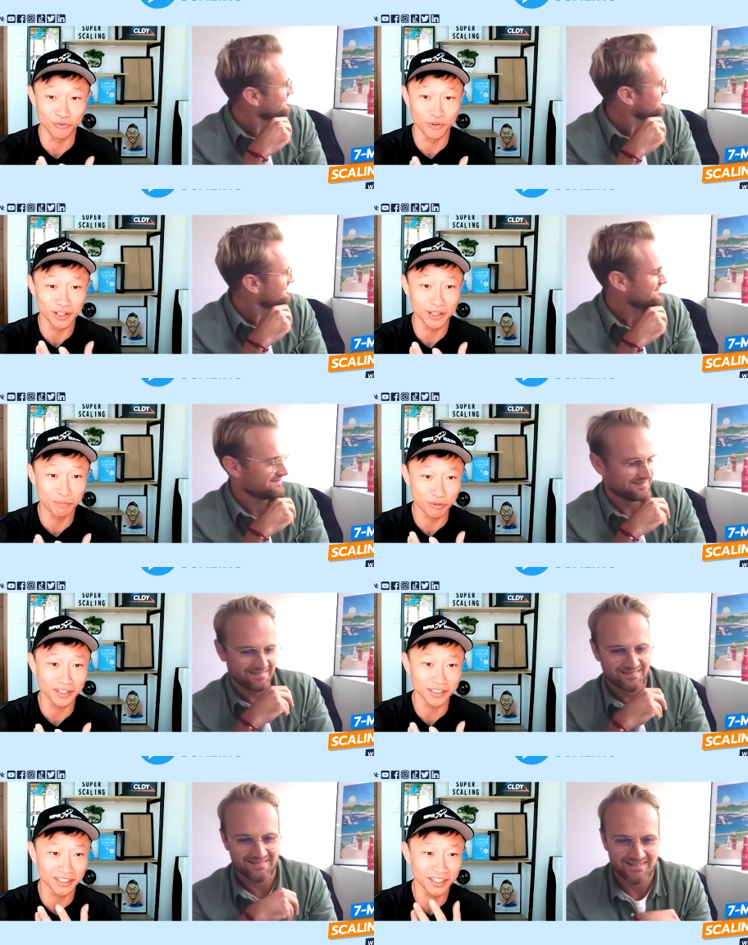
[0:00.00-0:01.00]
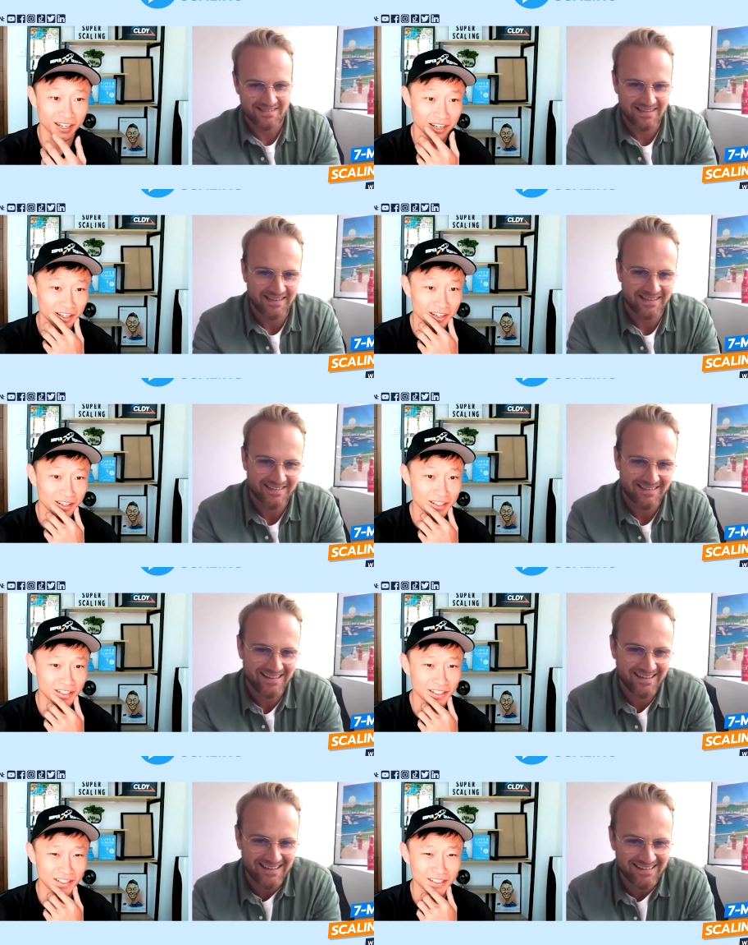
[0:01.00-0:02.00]
Speaker 1: really pretty.
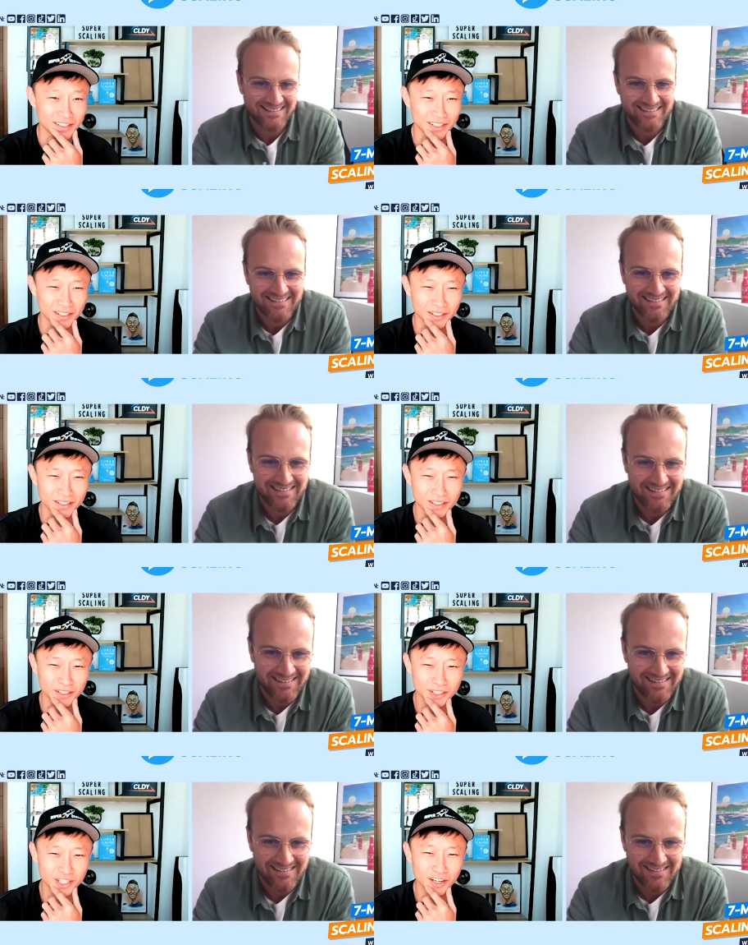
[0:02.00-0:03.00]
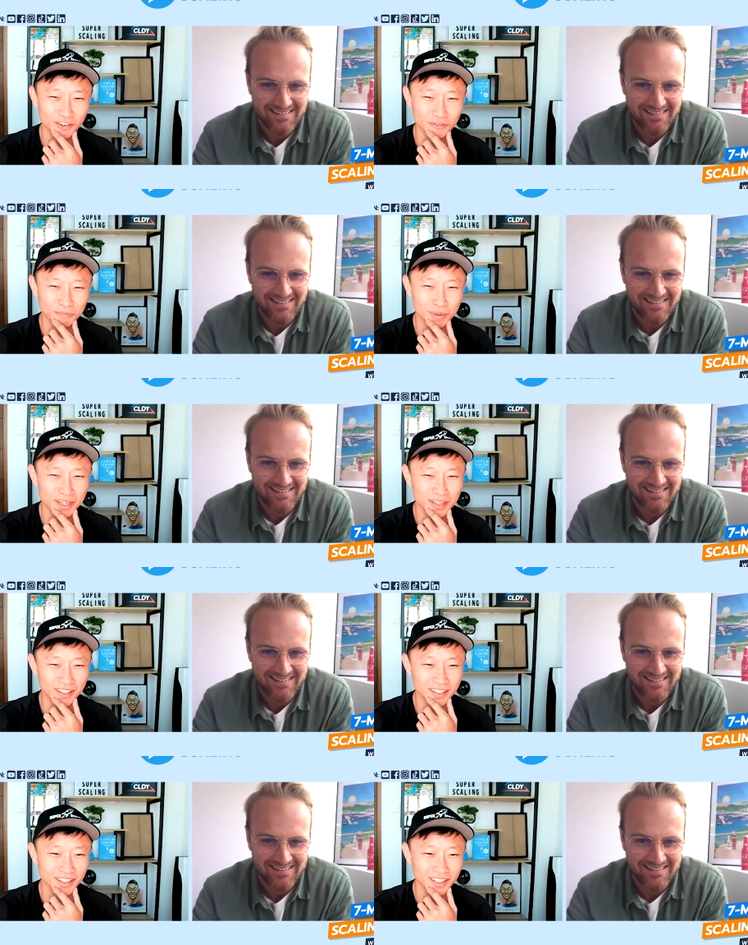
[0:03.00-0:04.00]
Yeah. The it's a shade of
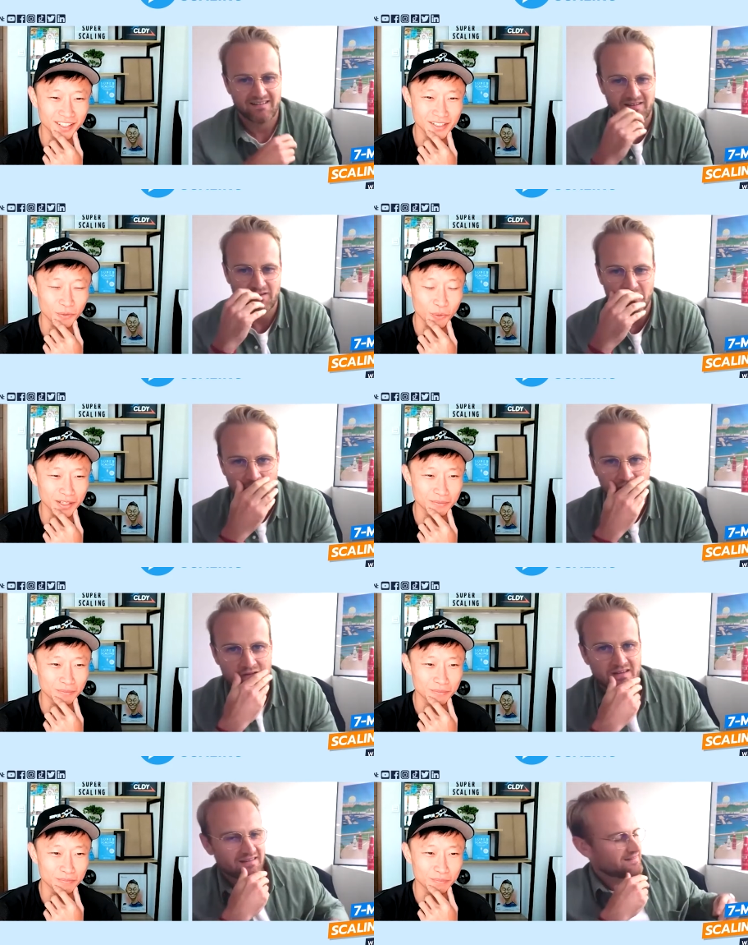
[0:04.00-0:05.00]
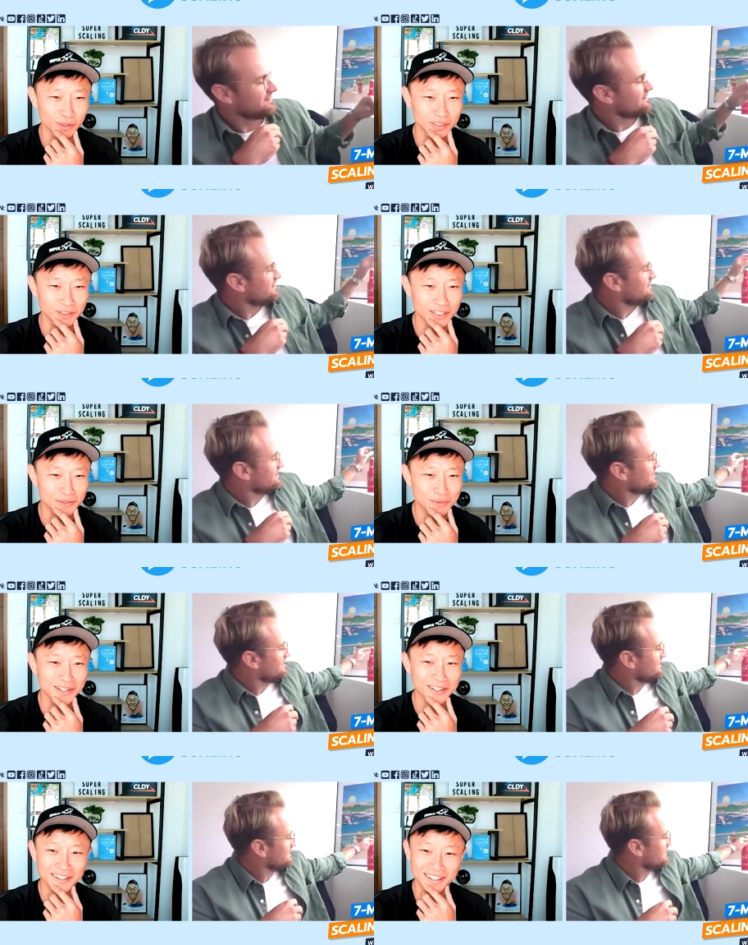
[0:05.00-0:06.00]
pink, and there's a white bottle as
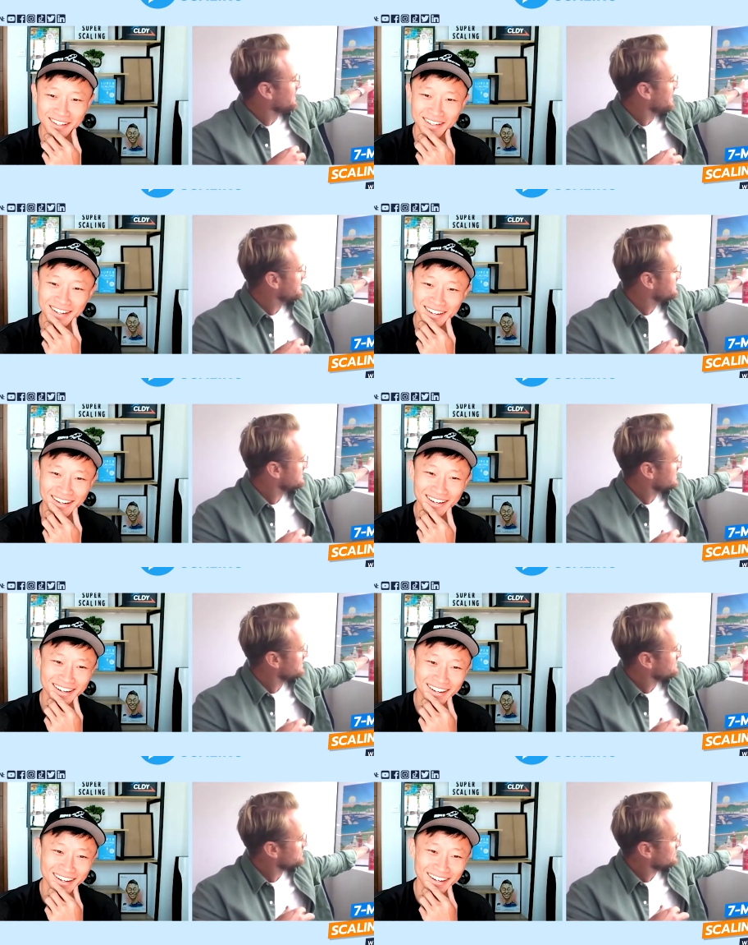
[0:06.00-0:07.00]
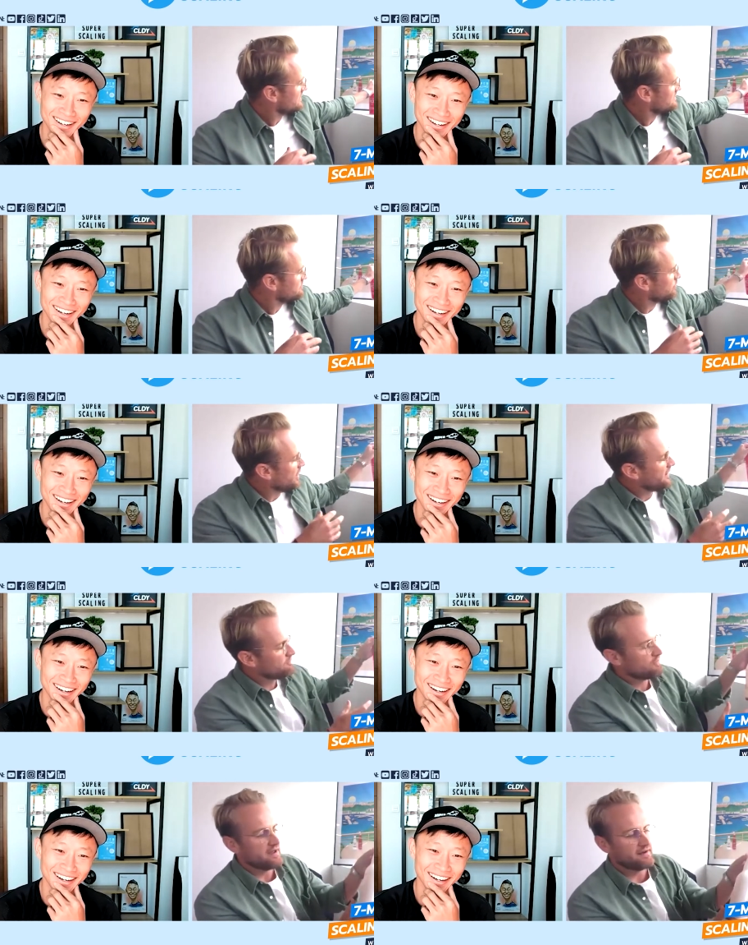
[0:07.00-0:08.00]
well.
Speaker 2: Yeah, it's it's it's white
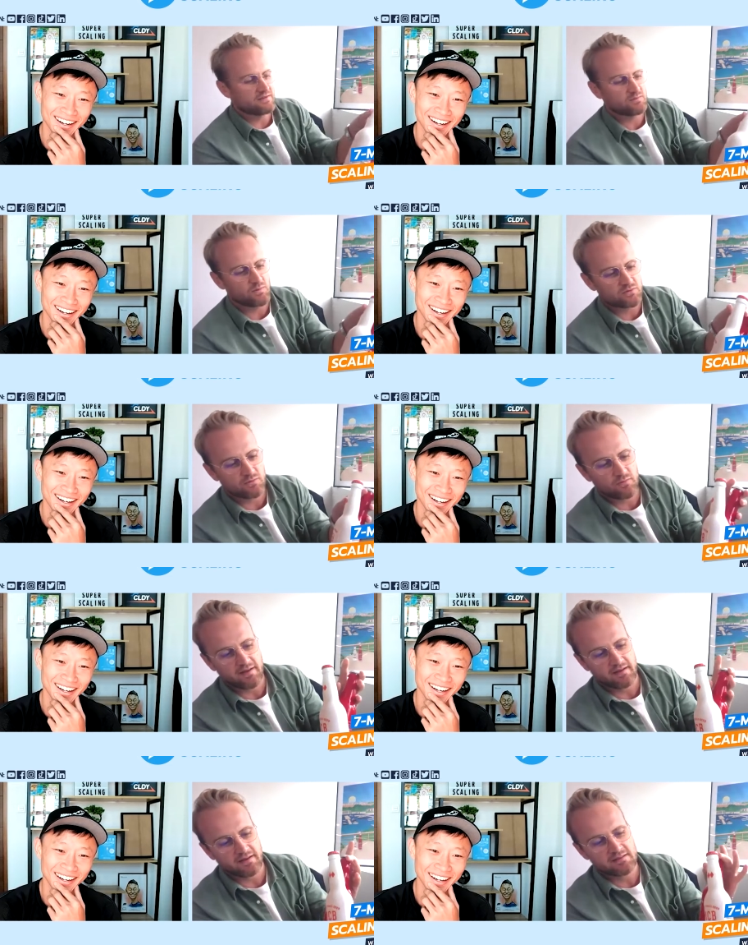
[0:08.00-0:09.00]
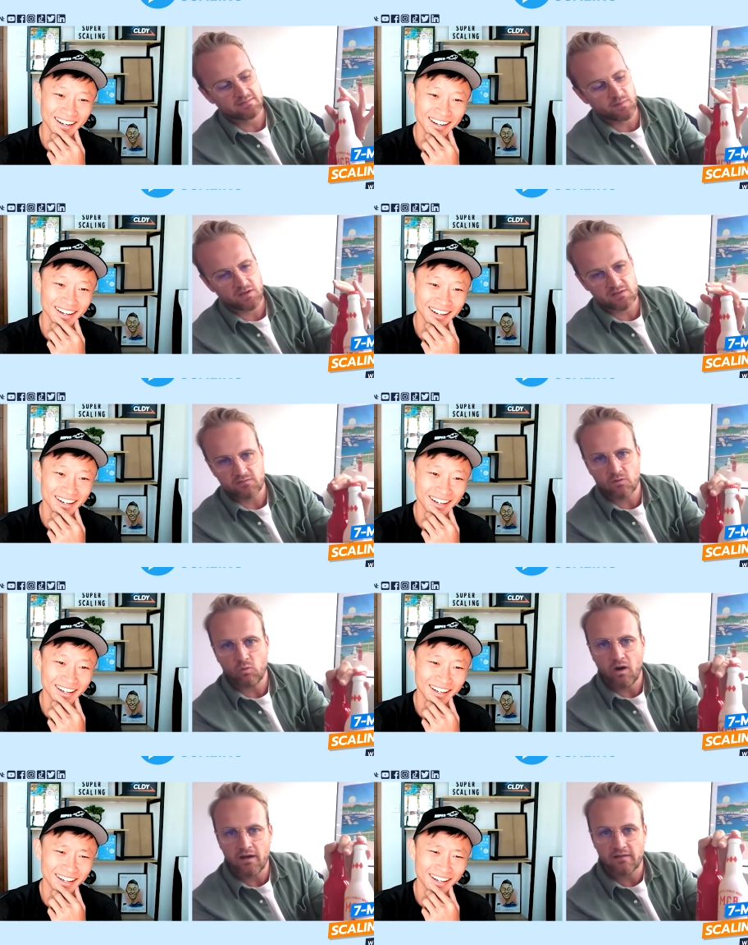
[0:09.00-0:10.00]
and red. It's supposed to be red. It's because of the
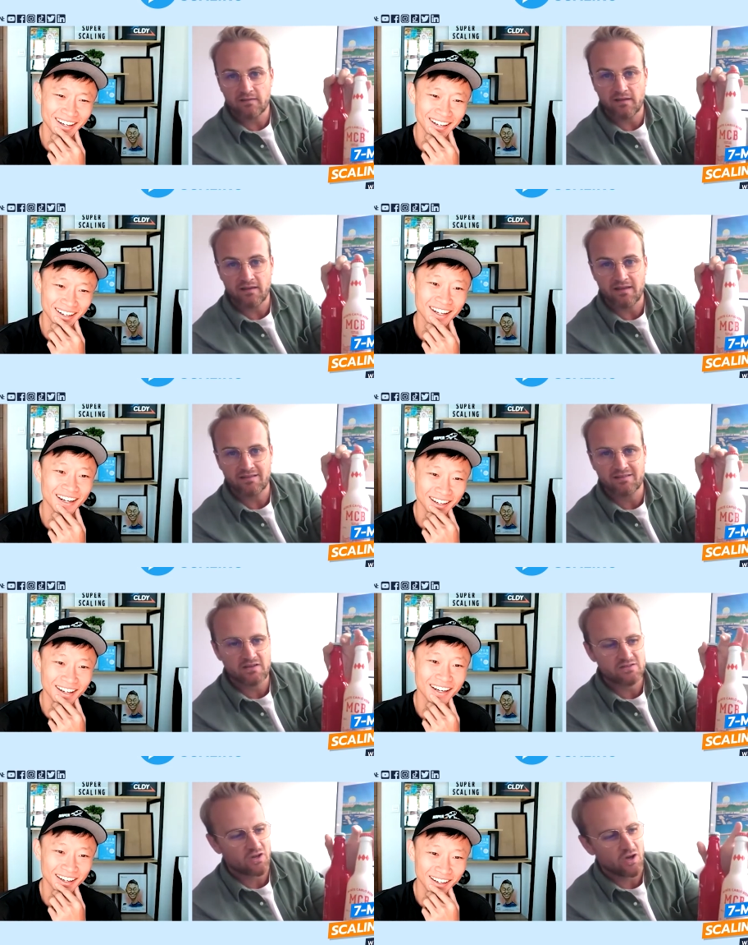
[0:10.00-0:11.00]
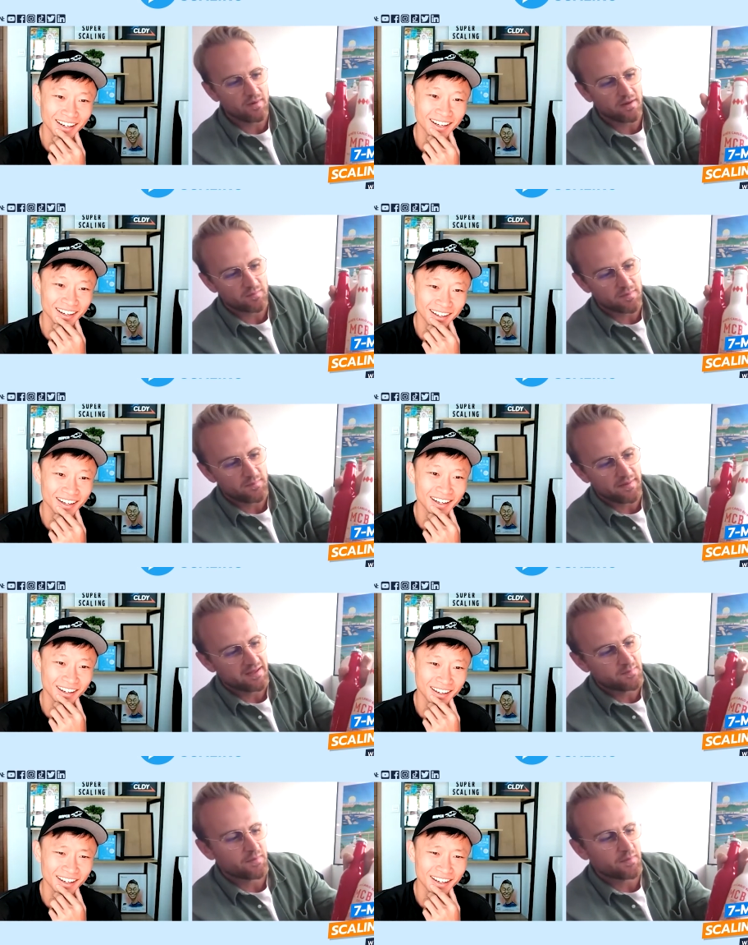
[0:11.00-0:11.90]
white, it, it does come out a bit pink,